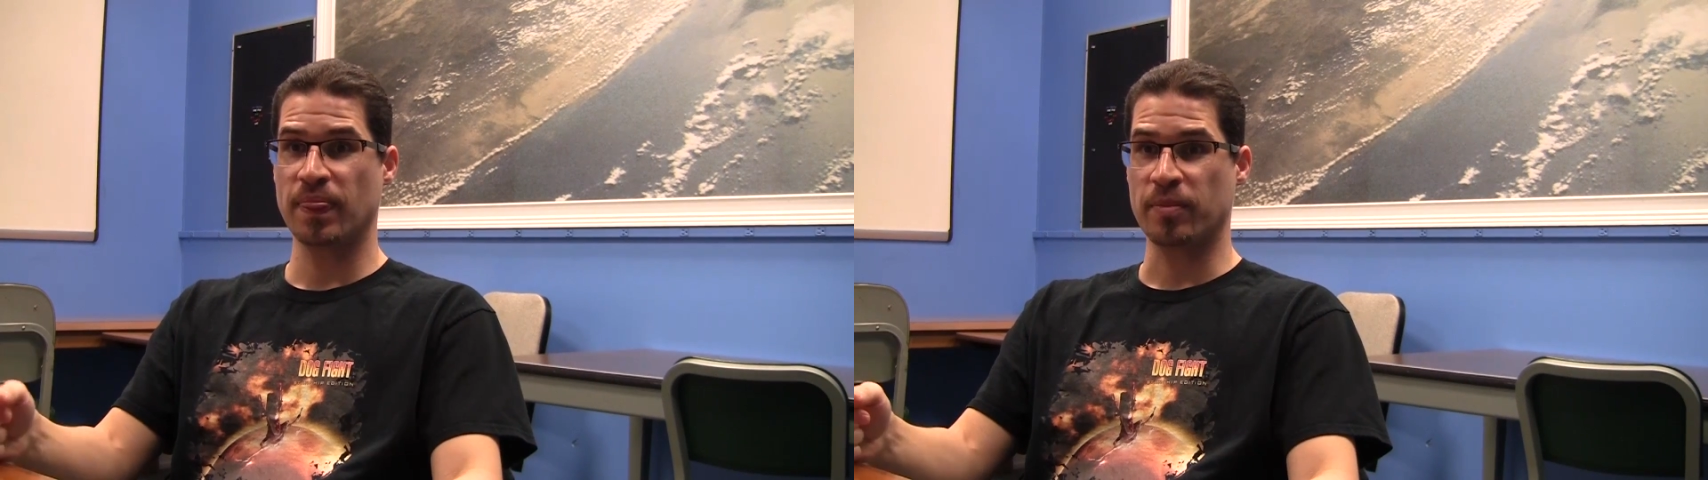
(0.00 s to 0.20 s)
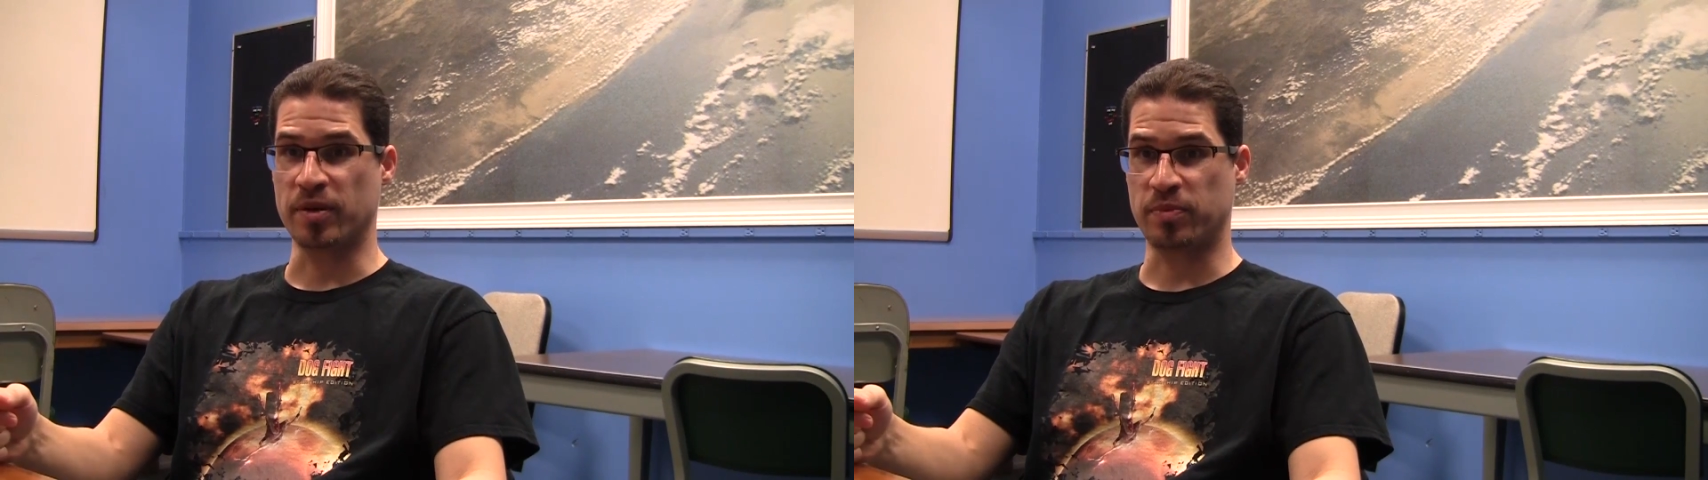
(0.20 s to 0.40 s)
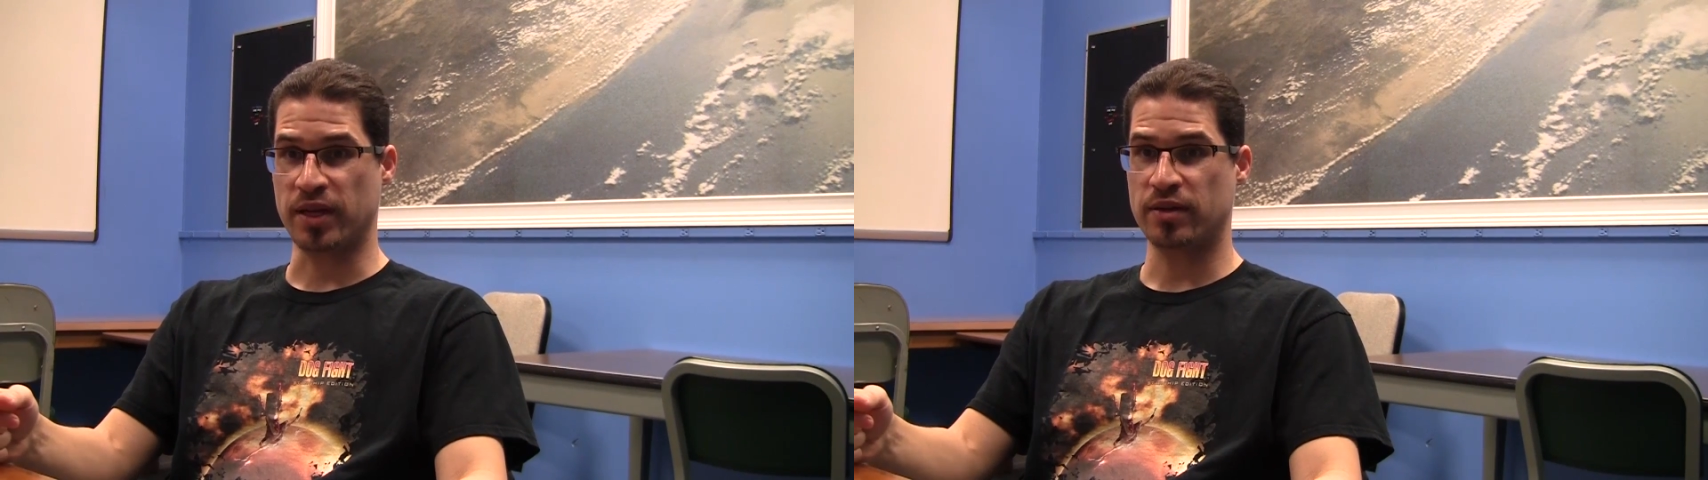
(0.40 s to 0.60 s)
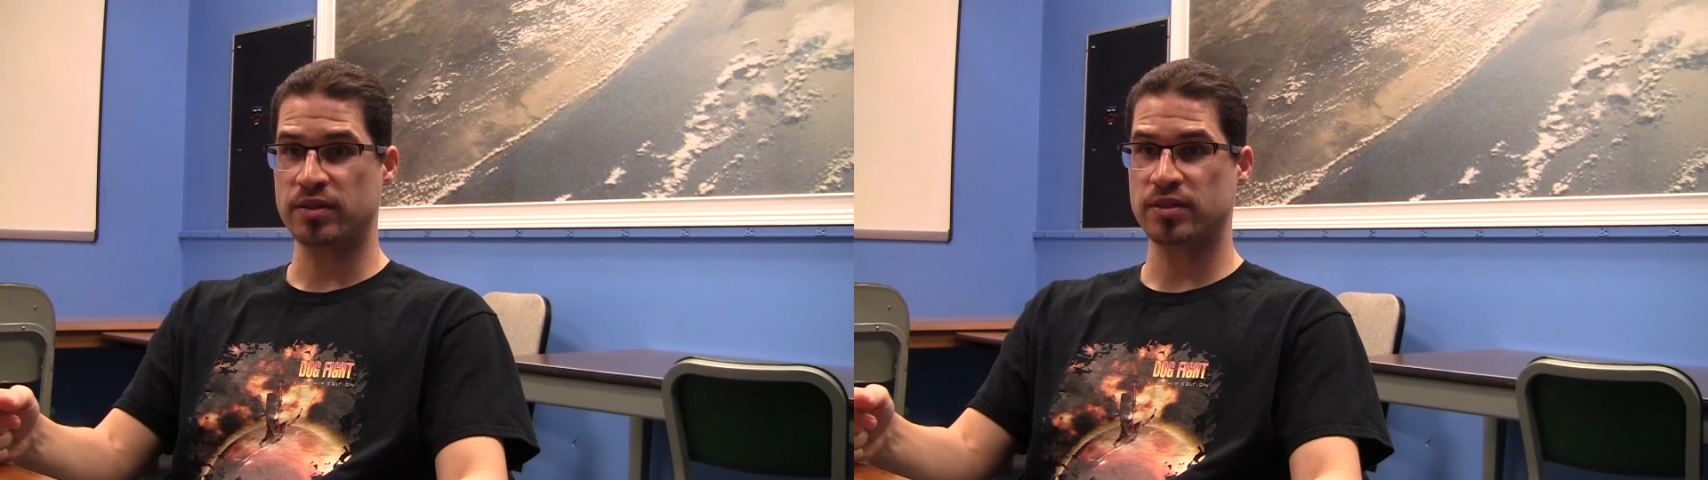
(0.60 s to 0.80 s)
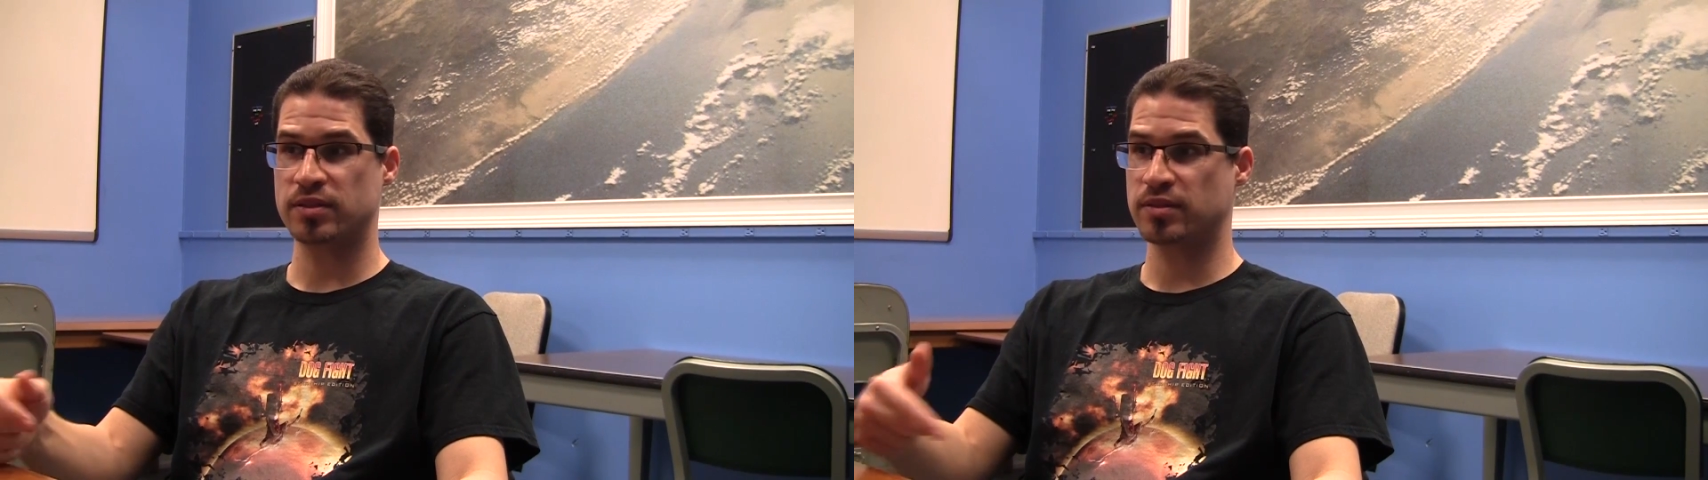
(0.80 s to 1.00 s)
But
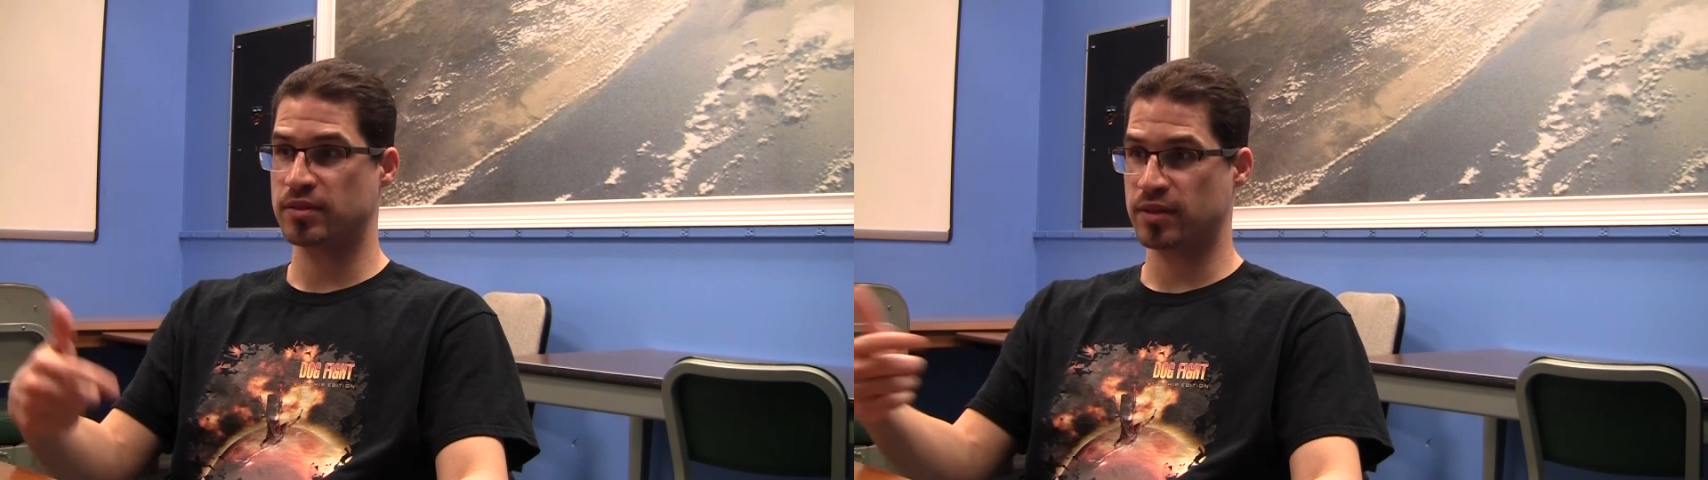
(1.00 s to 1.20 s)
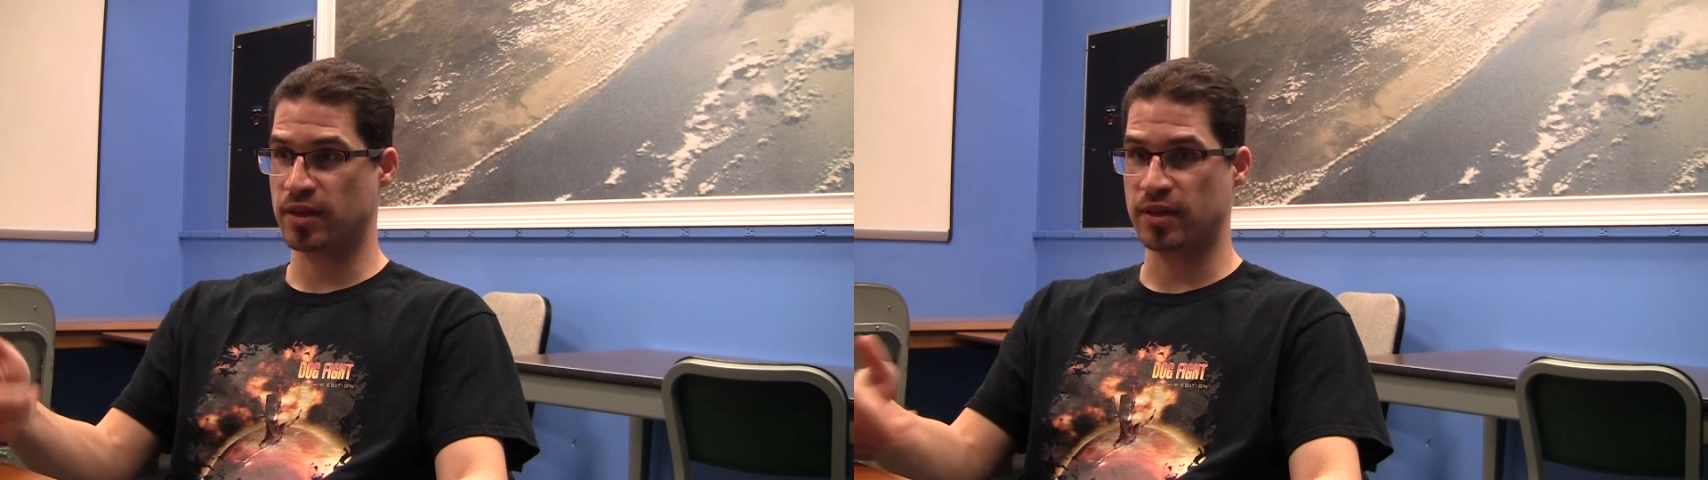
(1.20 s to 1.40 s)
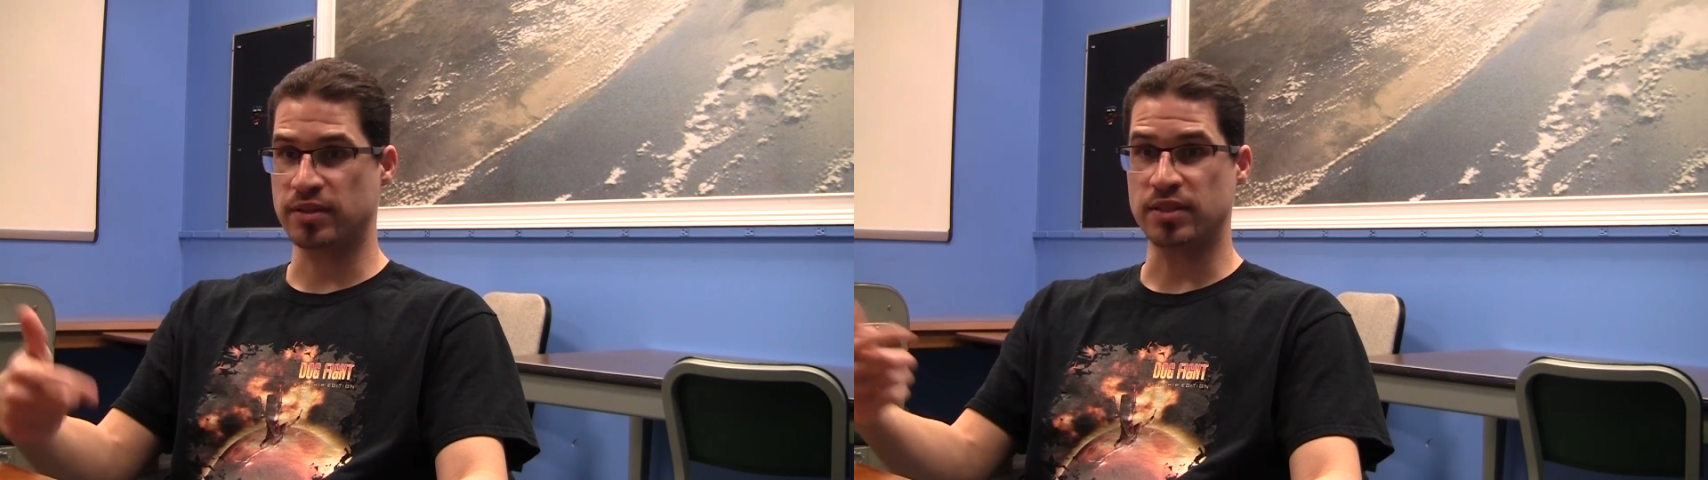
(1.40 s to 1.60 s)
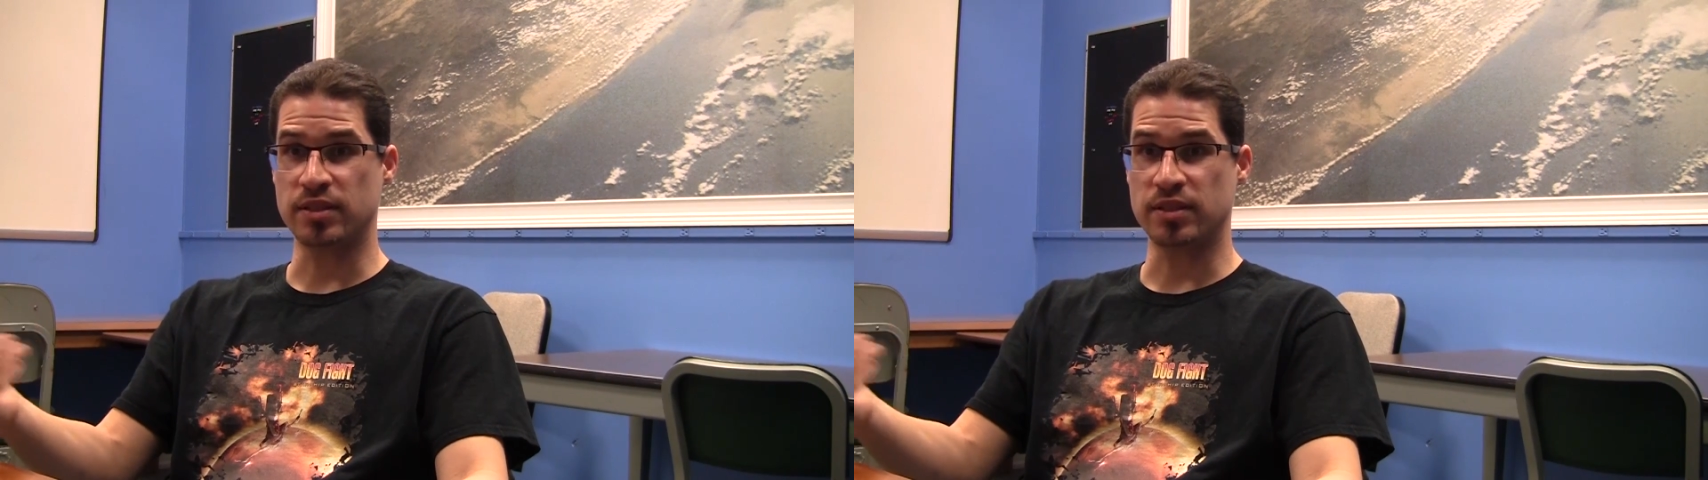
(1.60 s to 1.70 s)
players, since